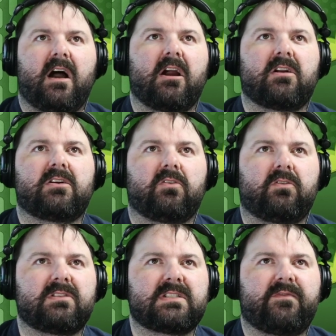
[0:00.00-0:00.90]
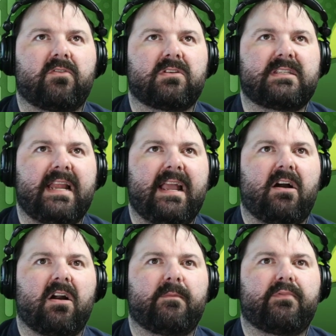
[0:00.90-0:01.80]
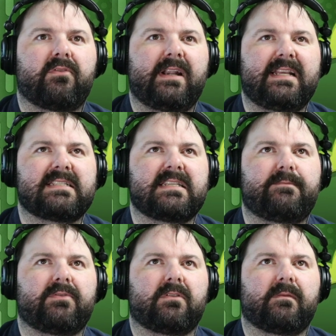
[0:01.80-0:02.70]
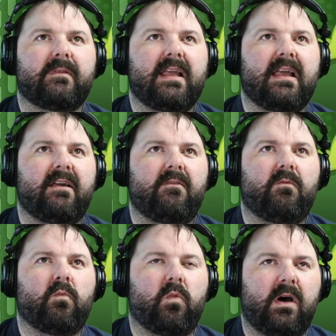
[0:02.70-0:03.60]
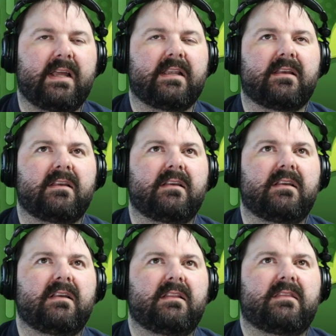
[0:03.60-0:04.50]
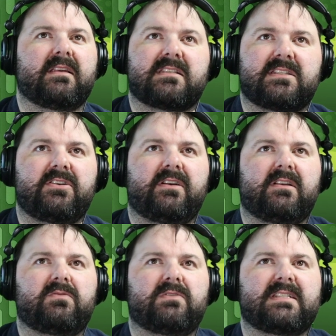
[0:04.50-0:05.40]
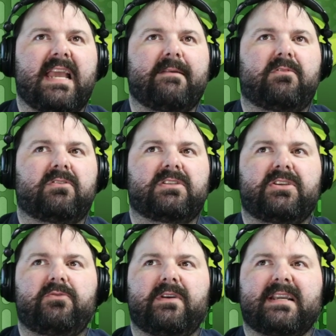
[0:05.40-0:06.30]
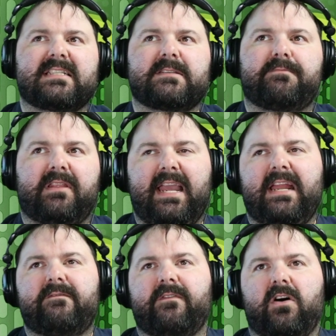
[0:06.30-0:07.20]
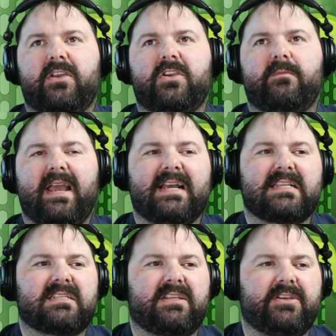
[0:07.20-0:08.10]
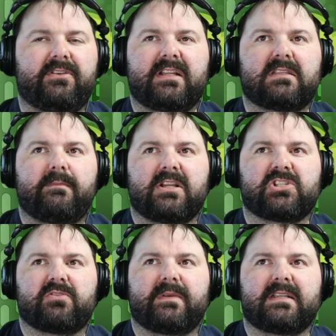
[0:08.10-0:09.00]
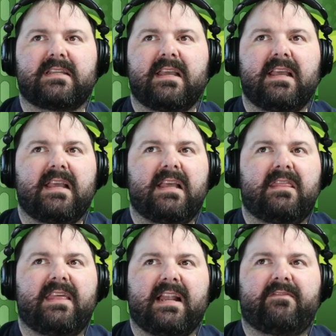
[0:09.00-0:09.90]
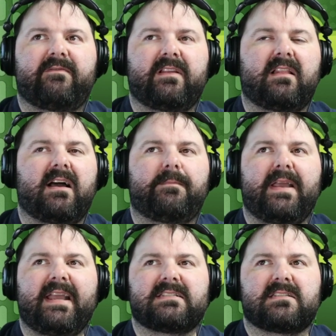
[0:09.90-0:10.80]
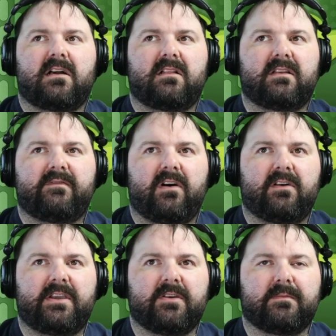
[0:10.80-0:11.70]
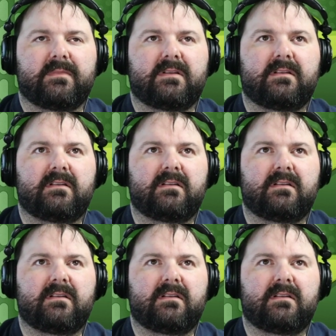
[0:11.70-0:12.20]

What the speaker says: Our goals for today are pretty simple. 1, the student was able to explain volume as unit measurement that fill up a solid volume.